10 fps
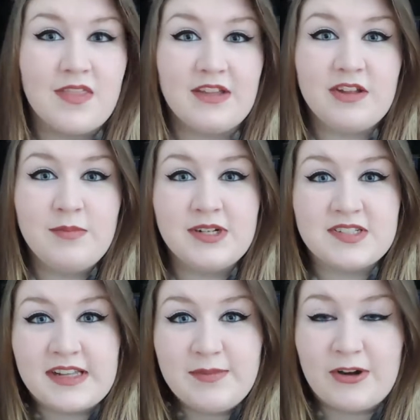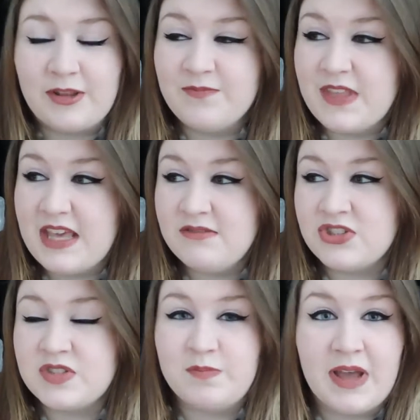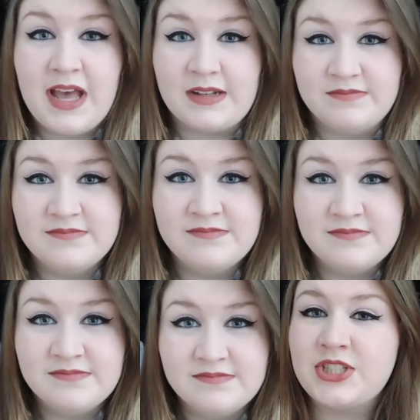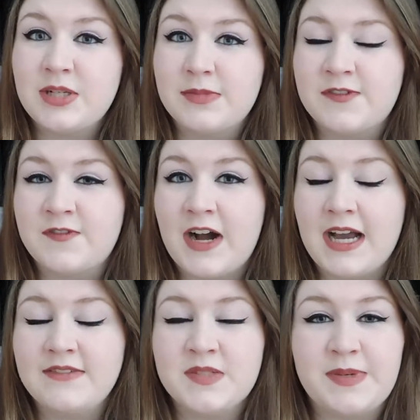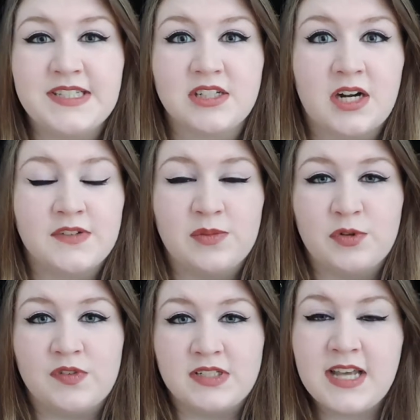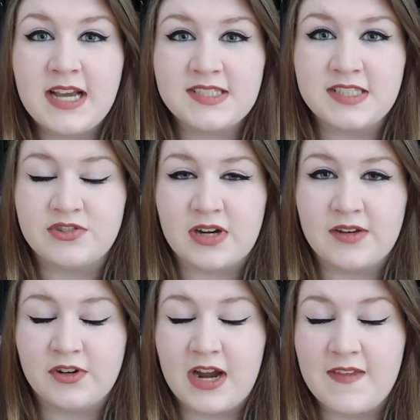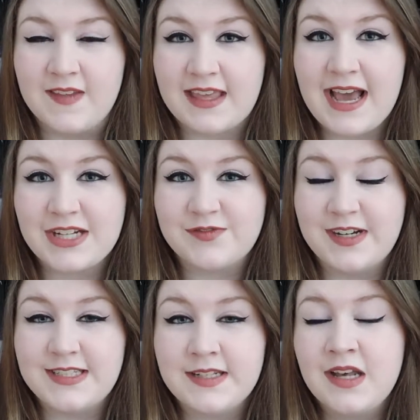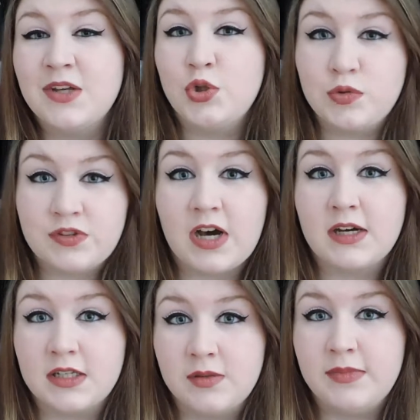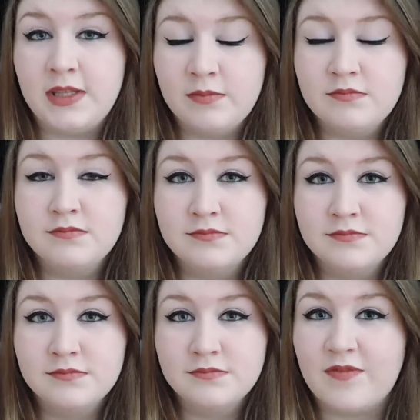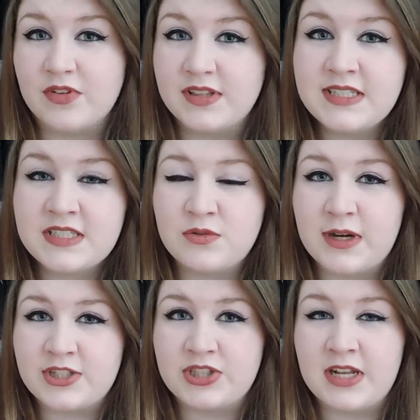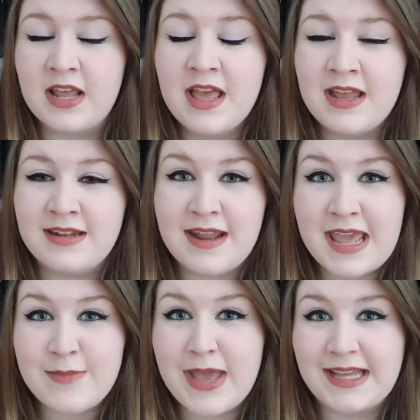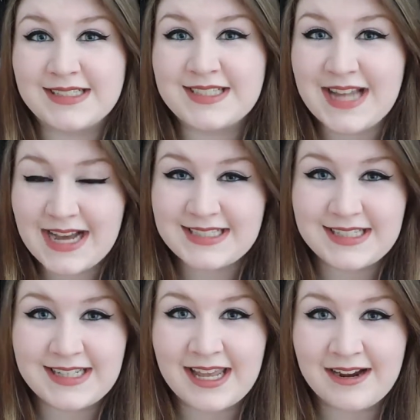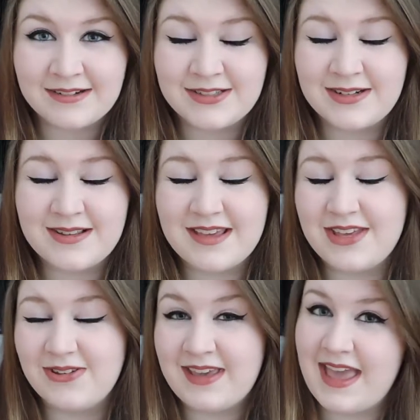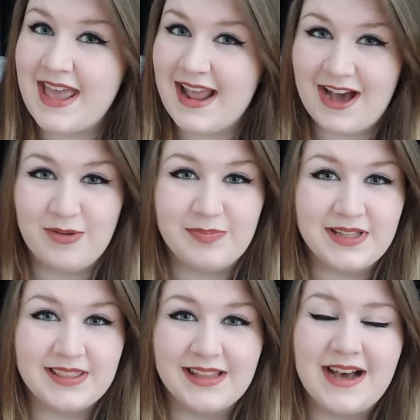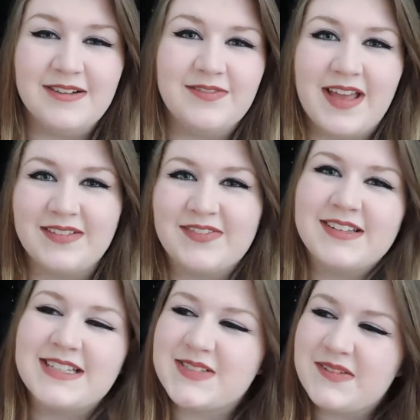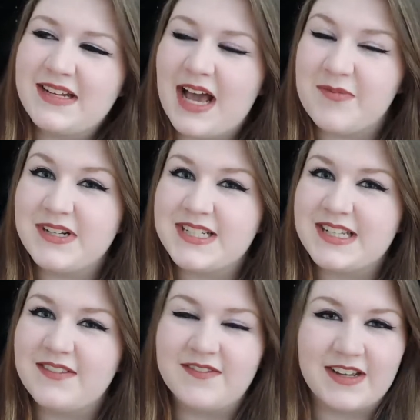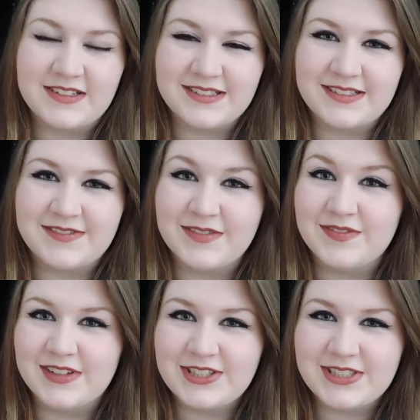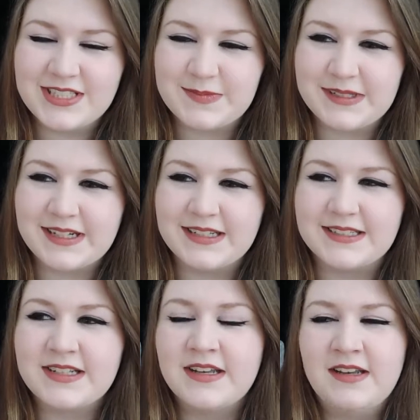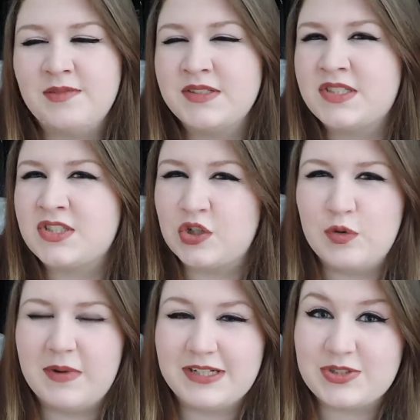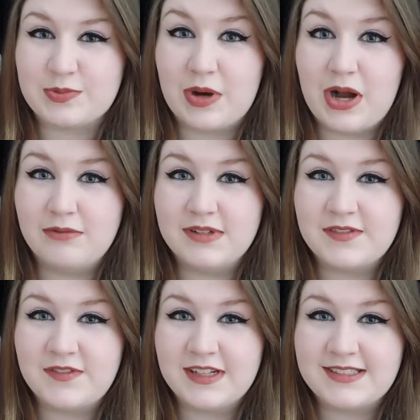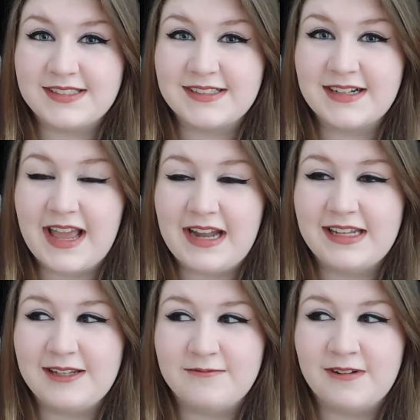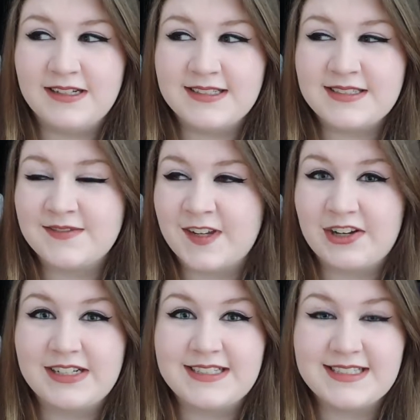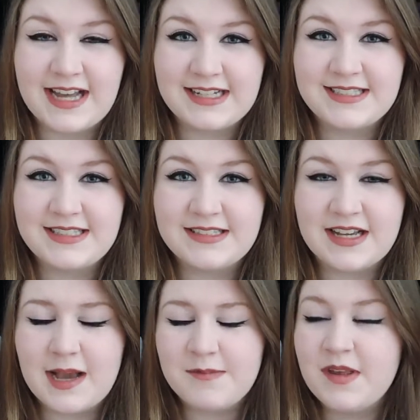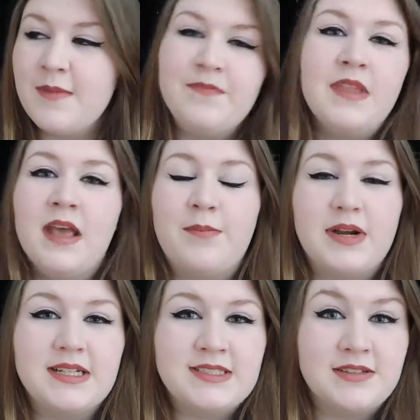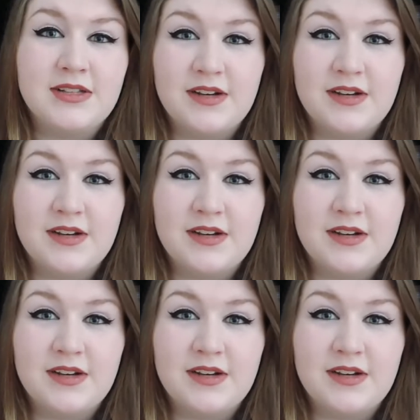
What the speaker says: that's all I'm going to say about it. It was just bad. Question number 5 is based off of the movie Taxi Driver and the catchphrase, "You talking to me?" And for this question, name a sassy character that you can't help but love. And for this one, I'm going to say Victor from Vicious because there was so much wrong with Victor and he was very sassy at times. But I still